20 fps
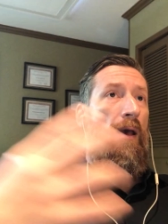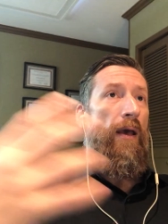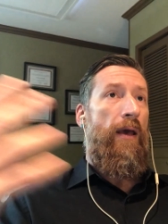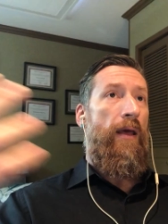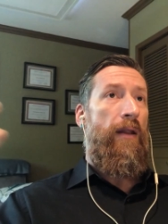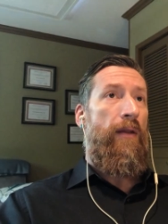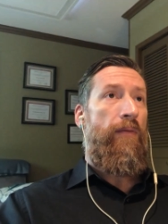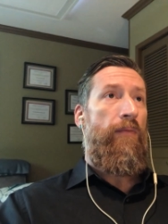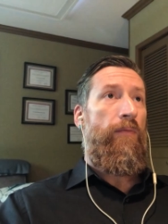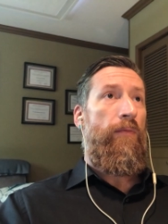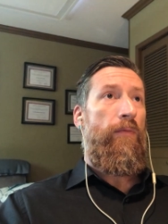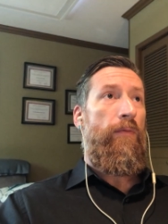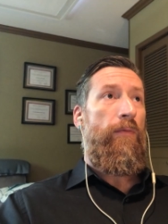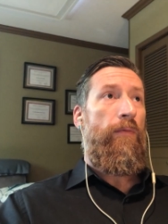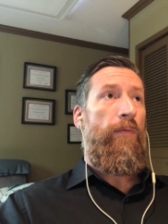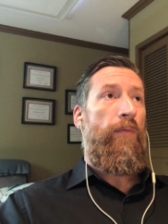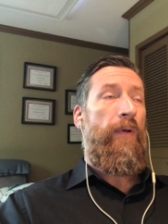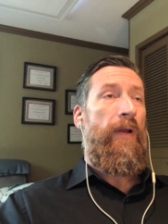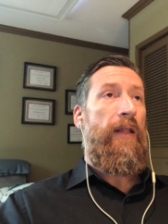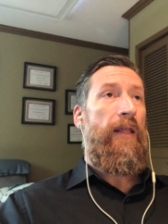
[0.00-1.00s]
And
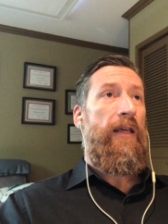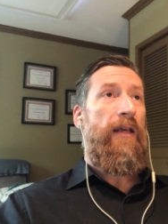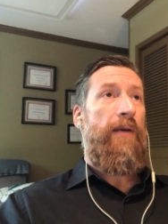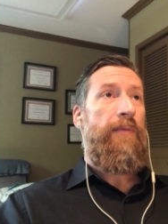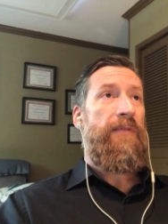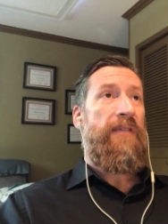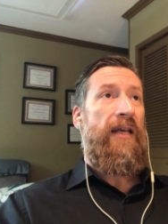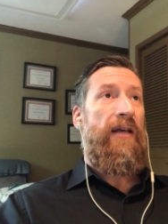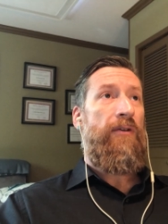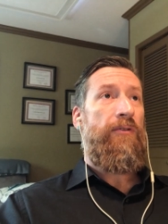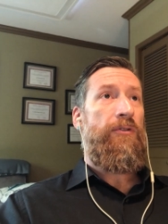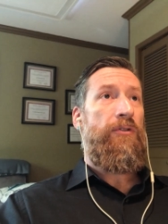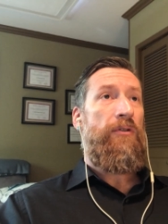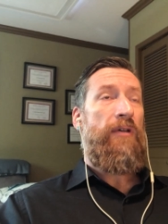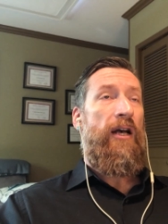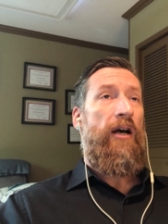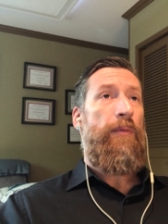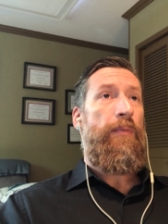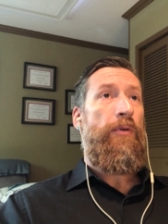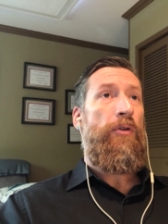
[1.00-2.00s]
really it comes down to
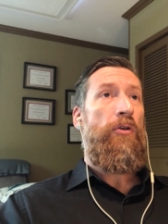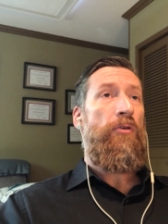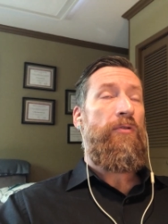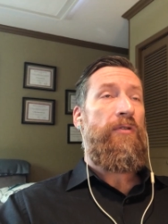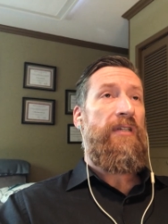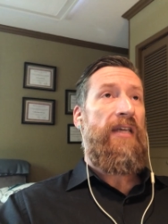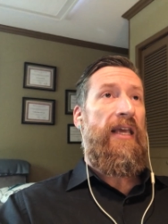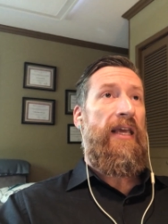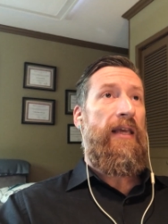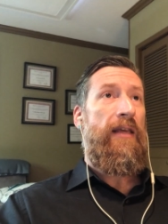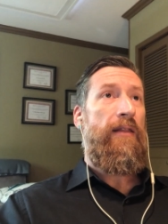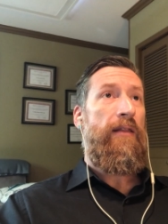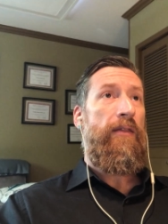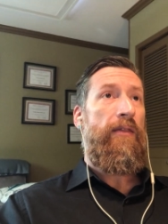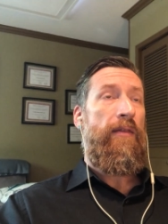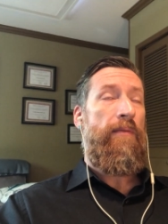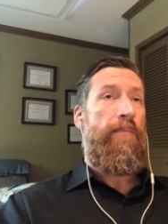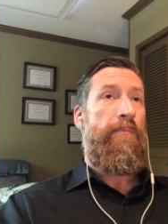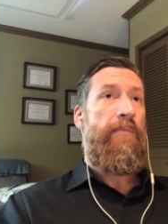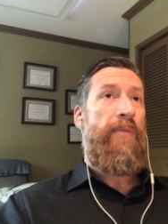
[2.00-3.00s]
helping you take
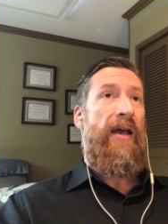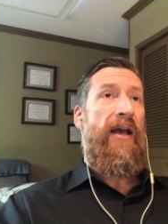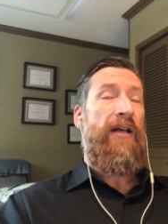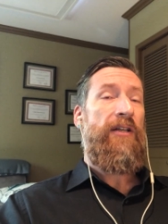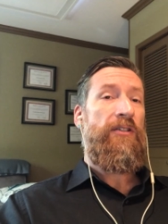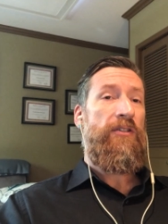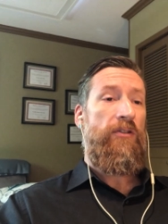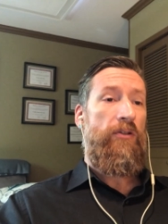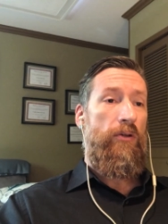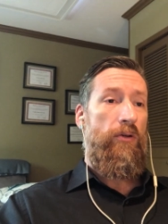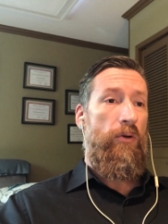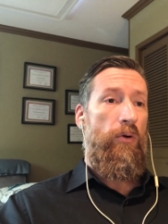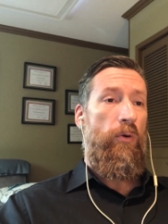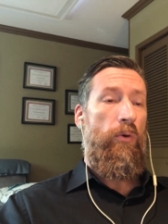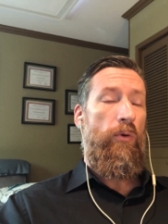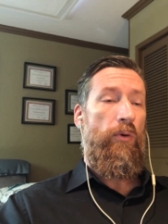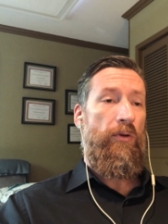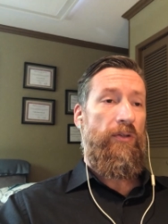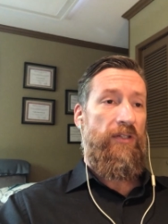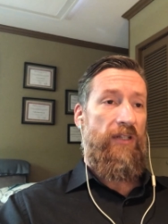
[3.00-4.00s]
the best
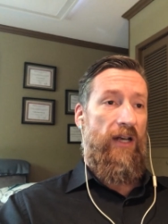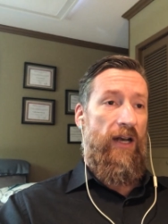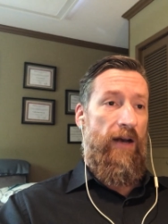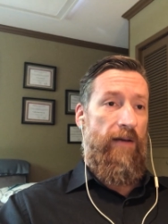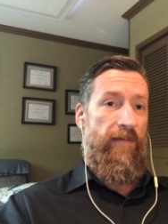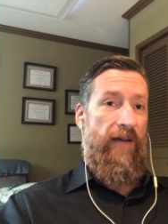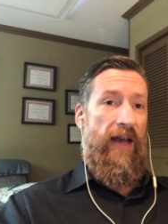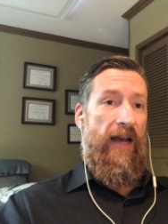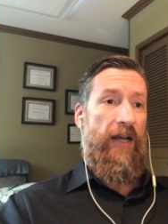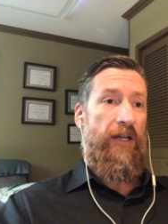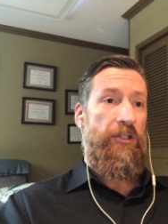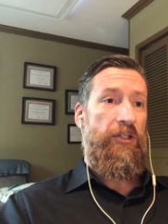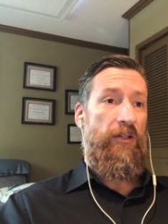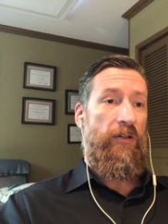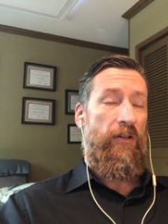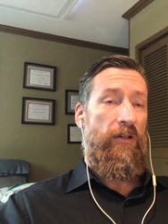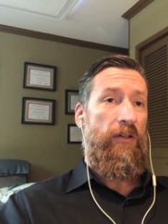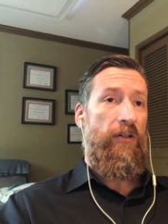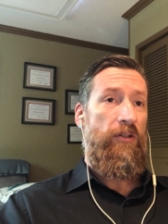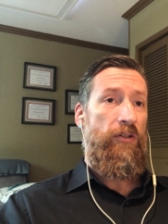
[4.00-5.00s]
course of
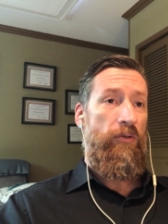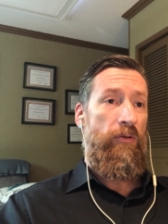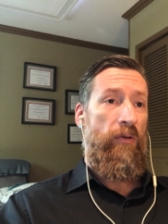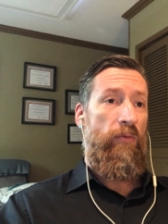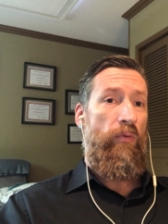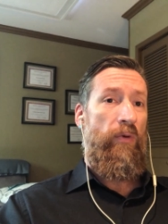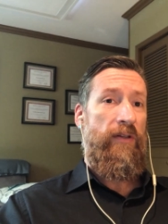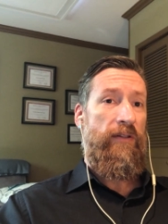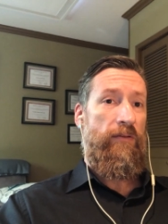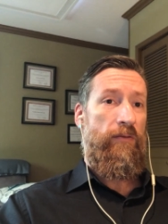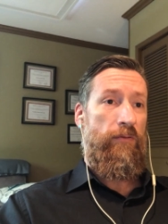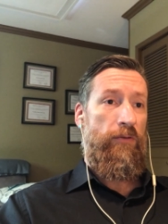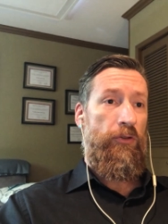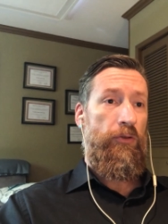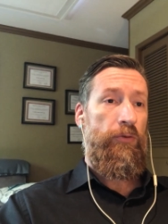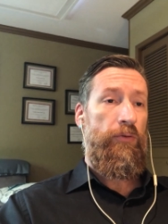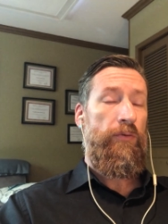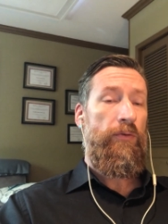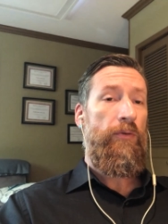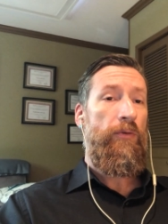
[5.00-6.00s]
action, doing what's
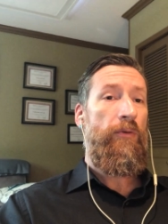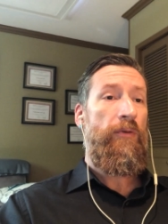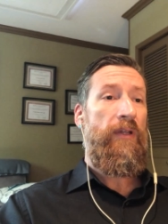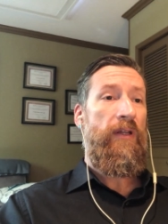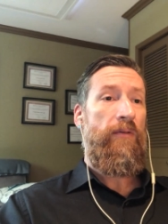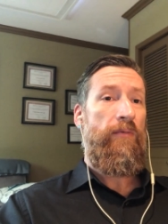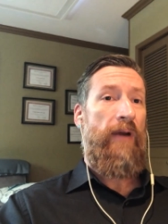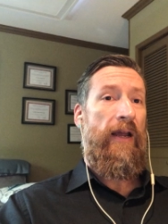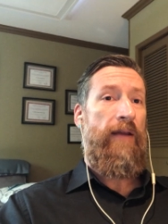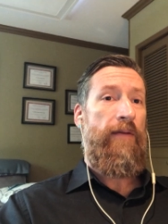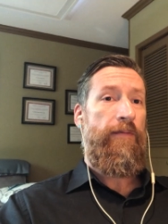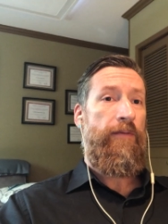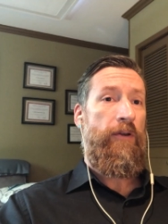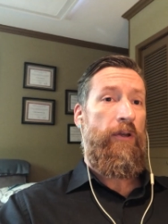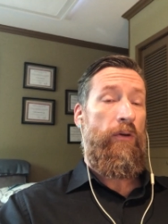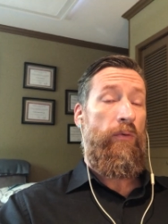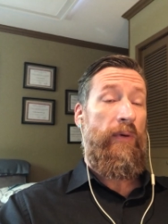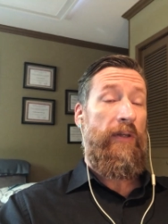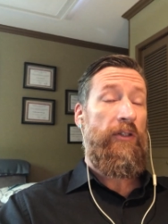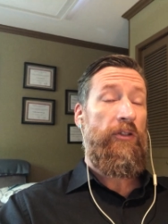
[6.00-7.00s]
truly right for
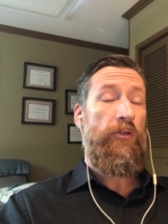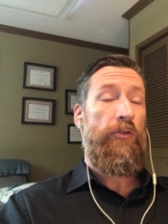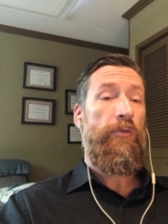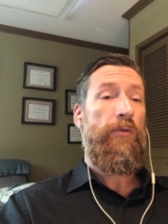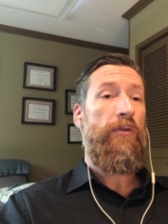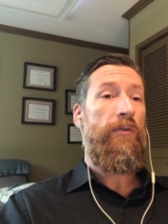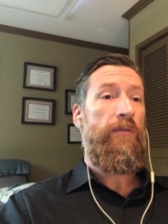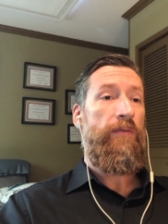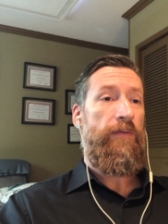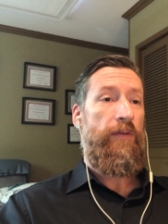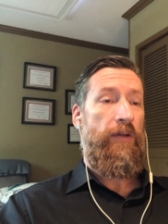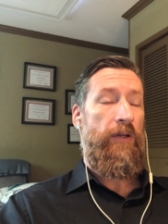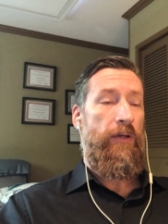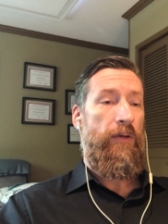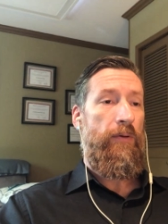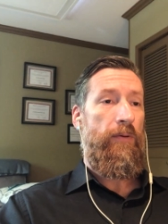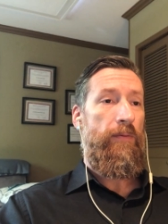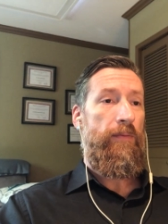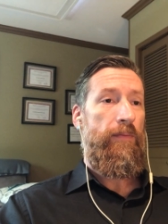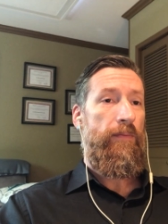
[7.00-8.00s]
you, what's true for
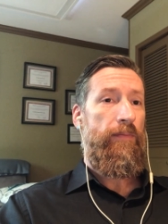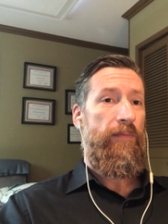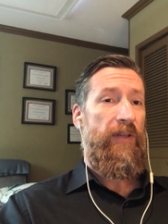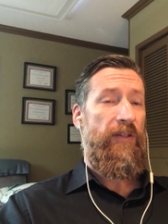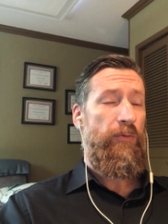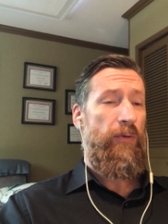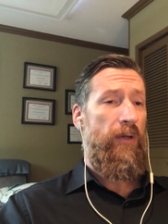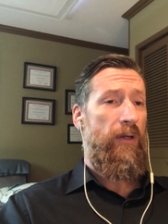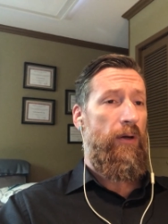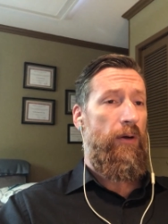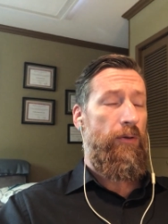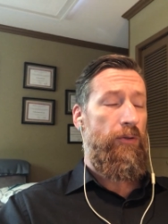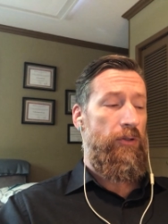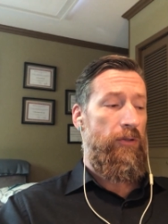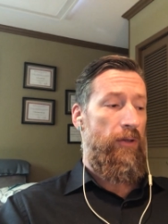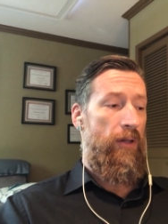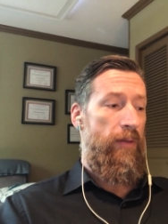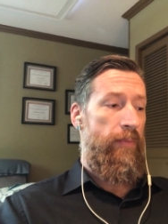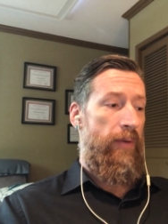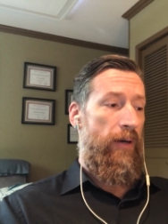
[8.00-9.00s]
you. That's what a coach
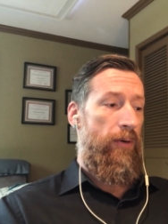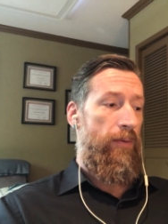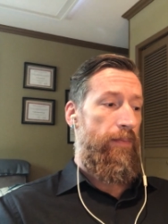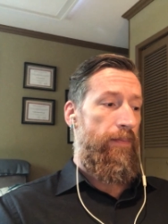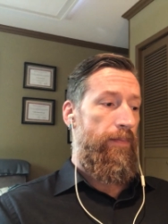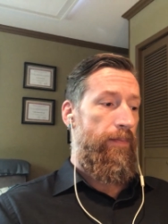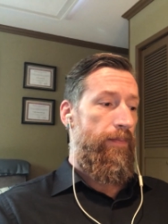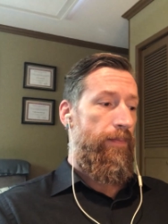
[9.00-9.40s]
is all about.